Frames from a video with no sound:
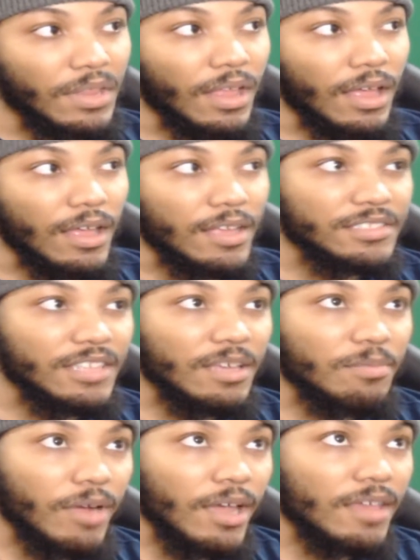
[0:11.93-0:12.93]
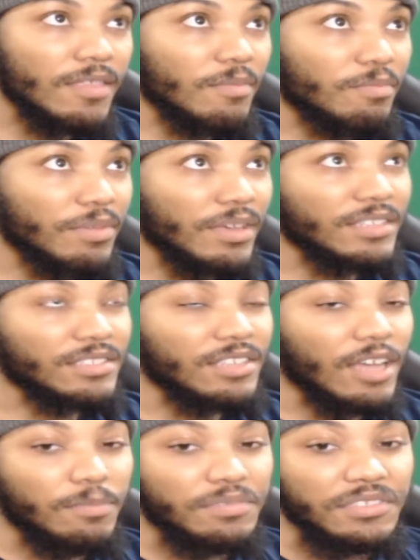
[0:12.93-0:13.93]
I'll say probably the biggest
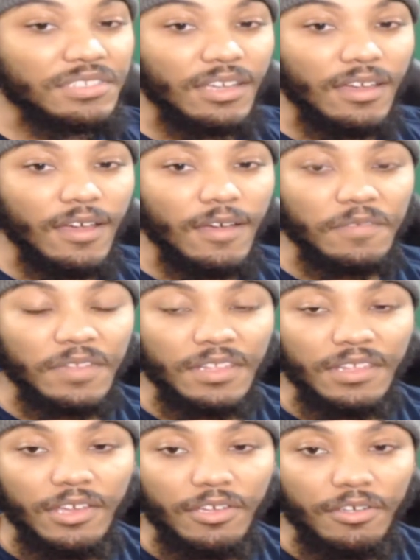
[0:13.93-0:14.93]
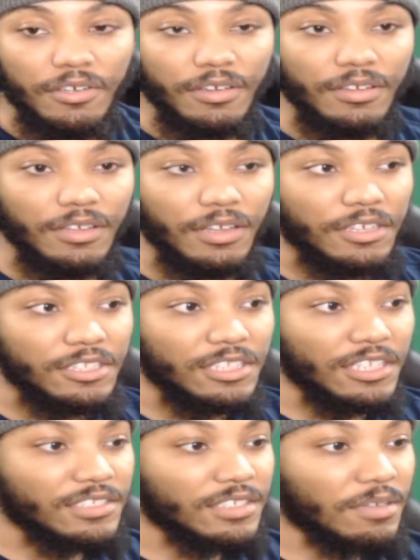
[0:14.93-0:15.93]
upset of the year, at
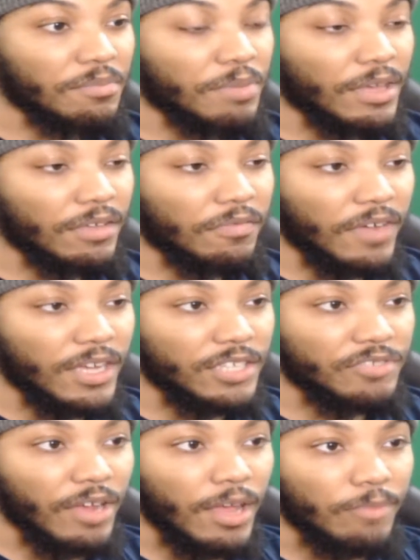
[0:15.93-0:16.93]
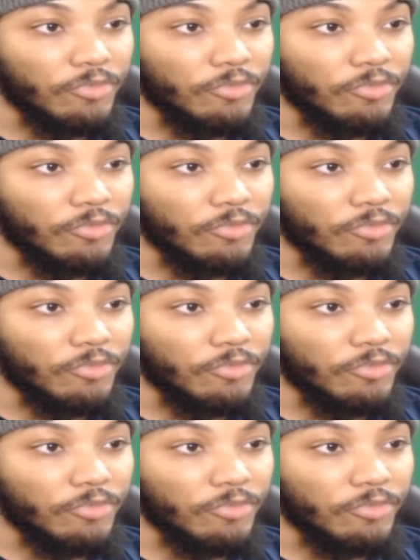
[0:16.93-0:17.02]
least in big fights, right?